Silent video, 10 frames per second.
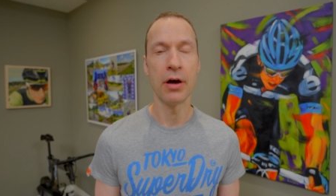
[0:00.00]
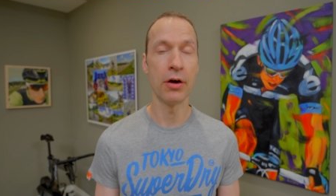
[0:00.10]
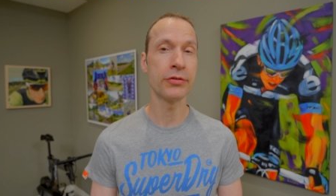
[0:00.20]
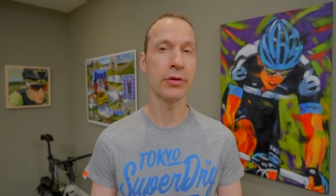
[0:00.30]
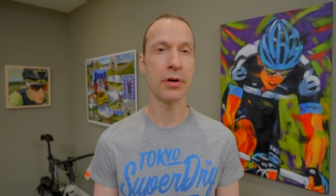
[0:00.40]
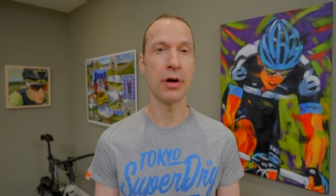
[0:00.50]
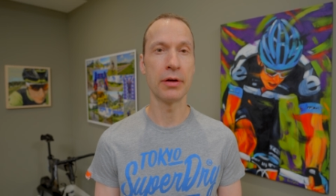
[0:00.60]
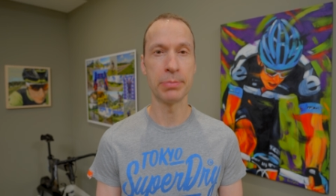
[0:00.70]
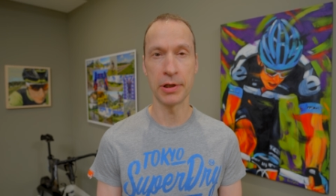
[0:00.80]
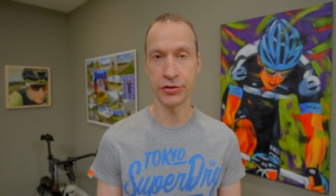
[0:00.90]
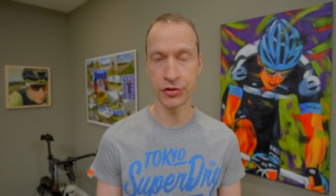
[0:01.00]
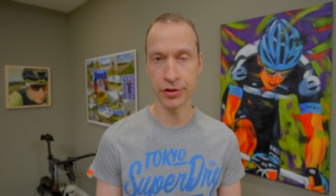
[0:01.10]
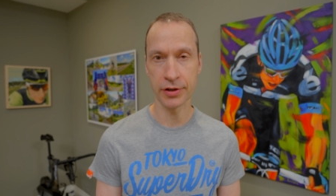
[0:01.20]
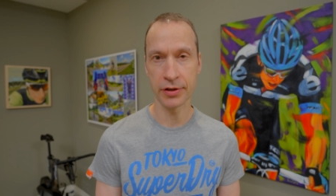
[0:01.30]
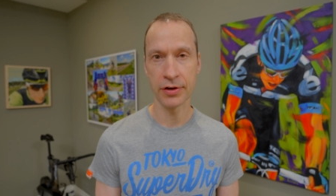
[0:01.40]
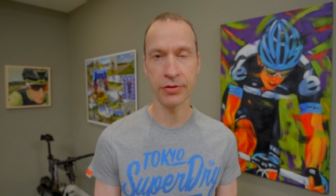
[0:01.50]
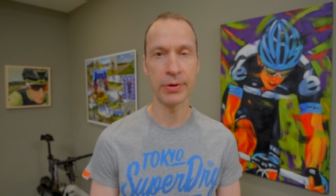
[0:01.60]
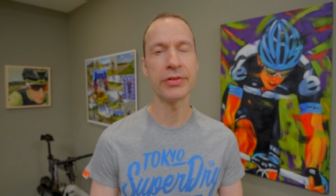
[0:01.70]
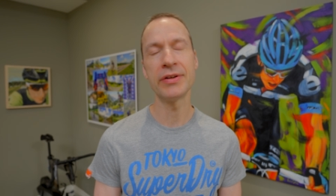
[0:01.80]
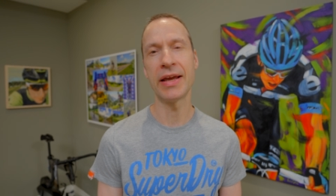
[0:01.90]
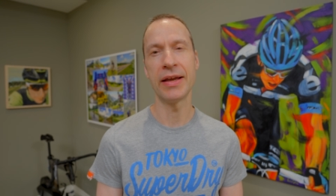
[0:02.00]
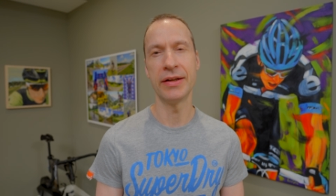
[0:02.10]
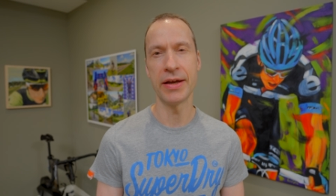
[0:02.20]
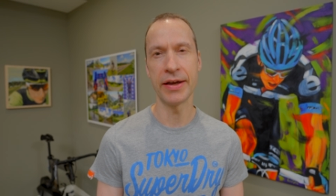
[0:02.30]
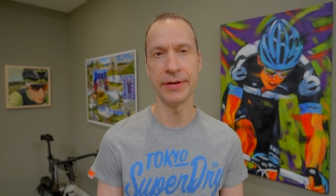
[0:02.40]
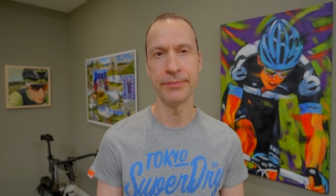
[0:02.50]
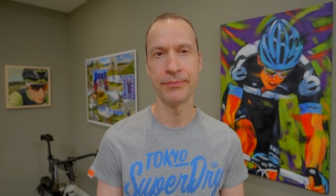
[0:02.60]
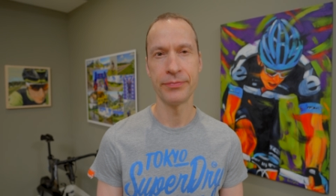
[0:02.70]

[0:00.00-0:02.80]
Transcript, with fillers: also called blood sugar, throughout the day and night.